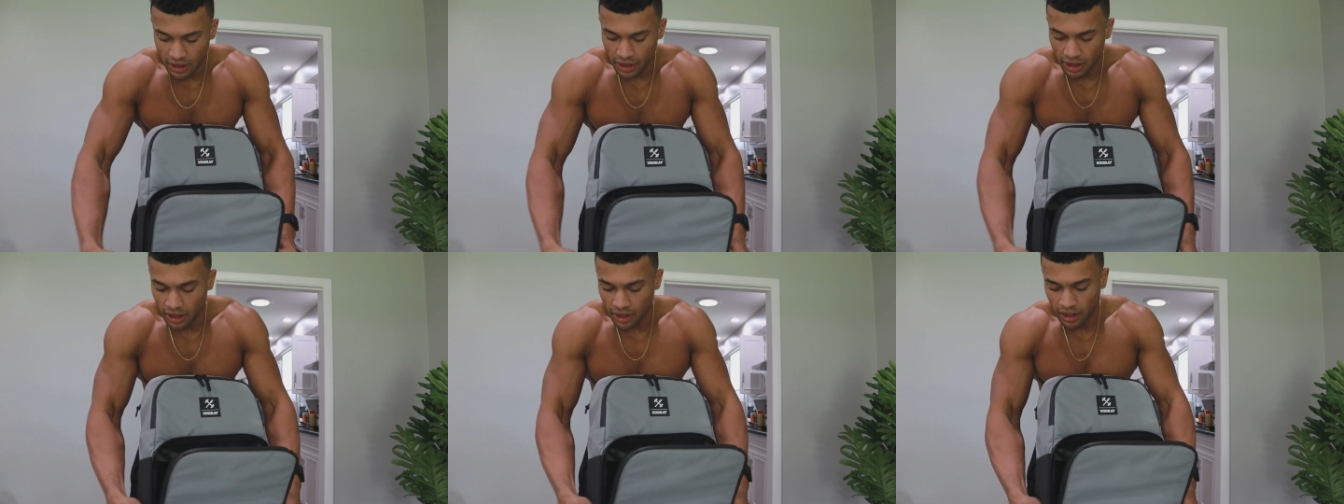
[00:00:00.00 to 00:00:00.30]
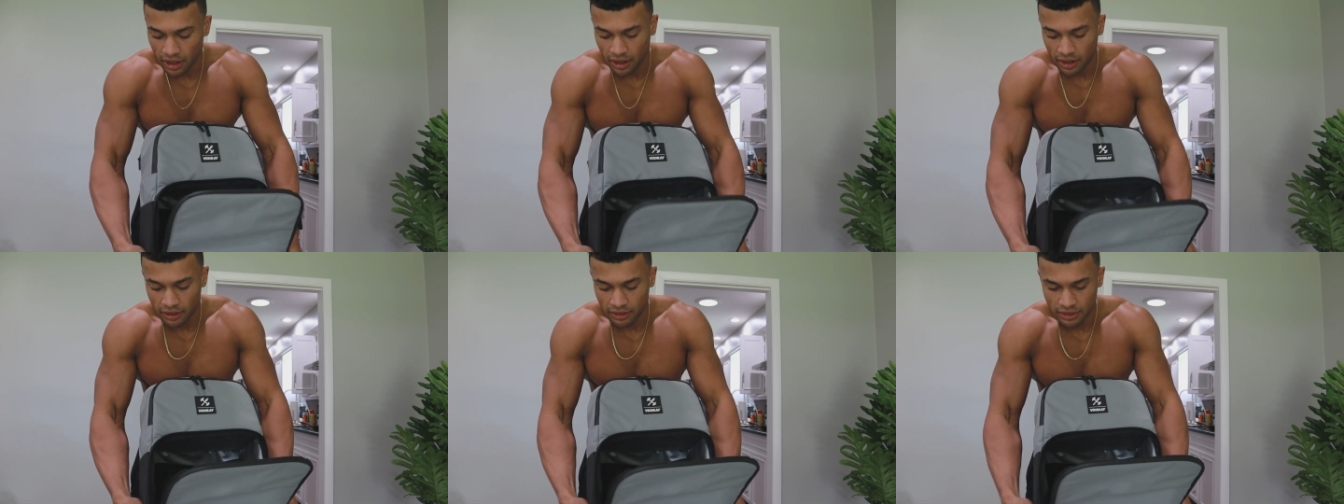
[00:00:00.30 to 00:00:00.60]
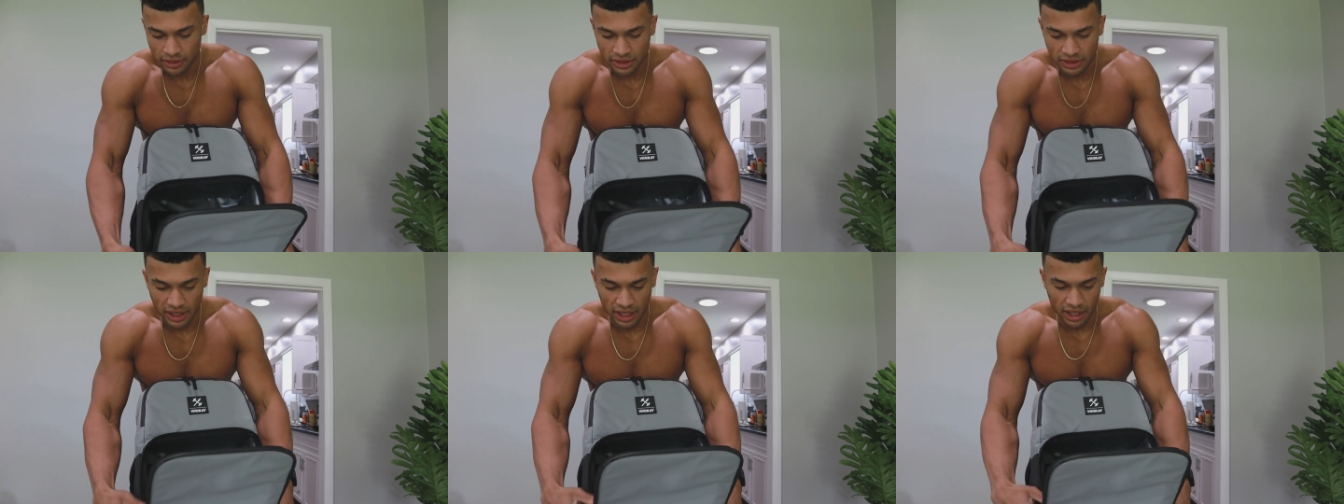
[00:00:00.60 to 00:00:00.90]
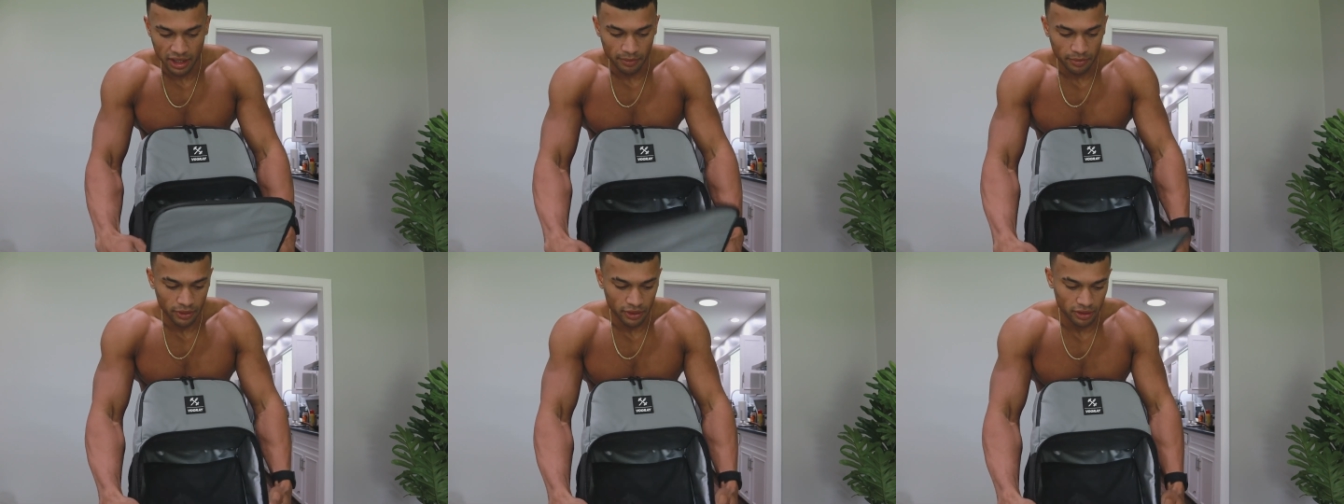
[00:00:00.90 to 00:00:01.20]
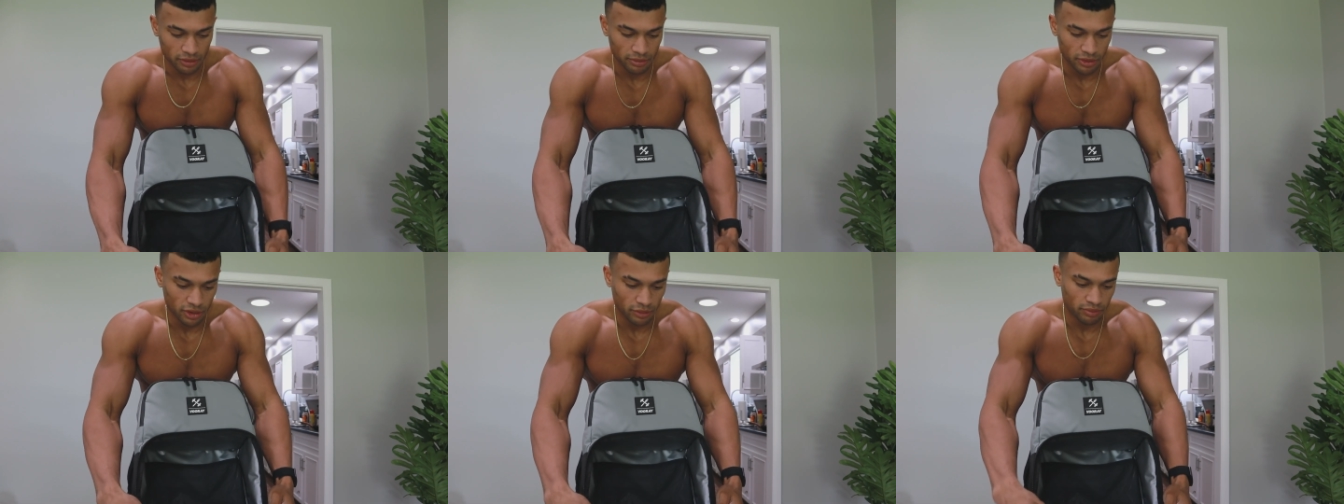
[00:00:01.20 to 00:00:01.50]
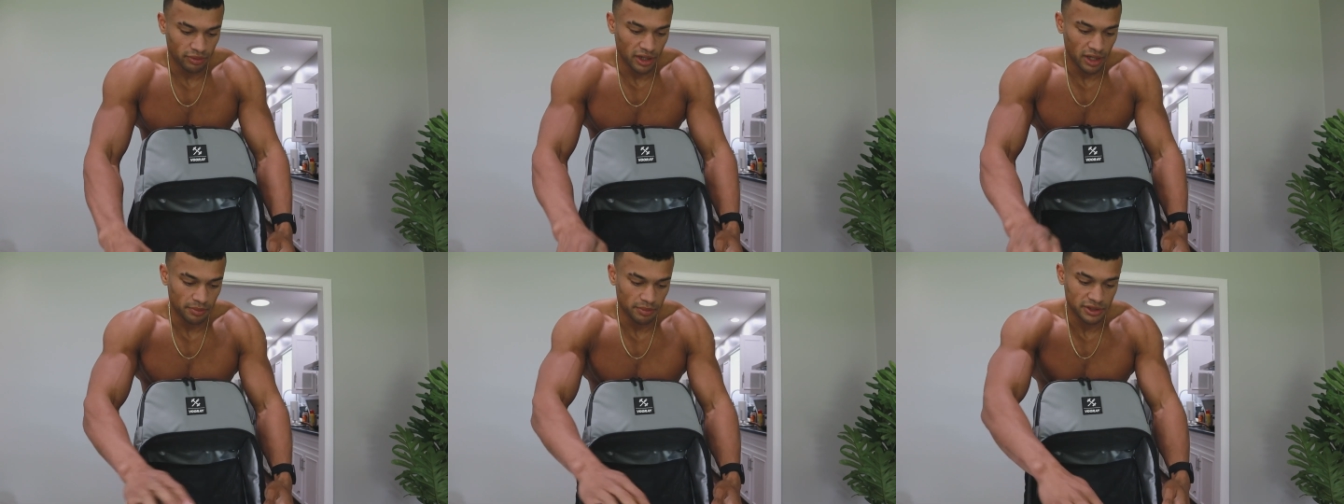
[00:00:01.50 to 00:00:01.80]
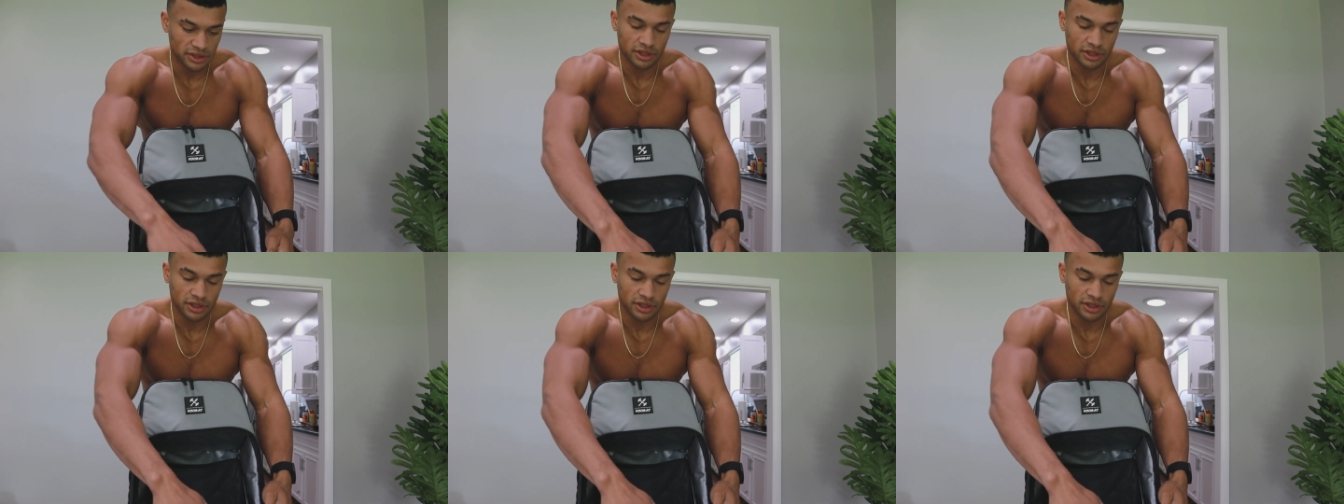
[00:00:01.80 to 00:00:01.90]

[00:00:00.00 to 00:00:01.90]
stack up all your meal prep.